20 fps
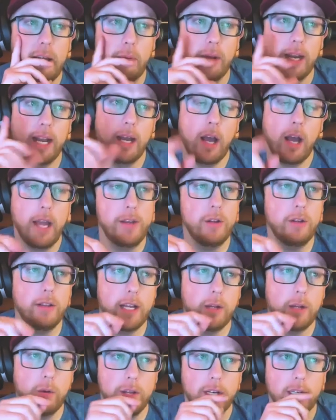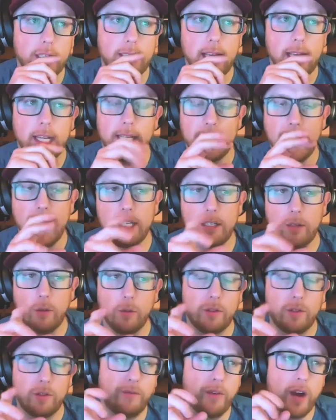But I, I do like what you're saying because actually,
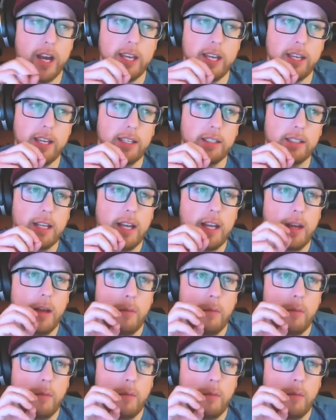what's funny is,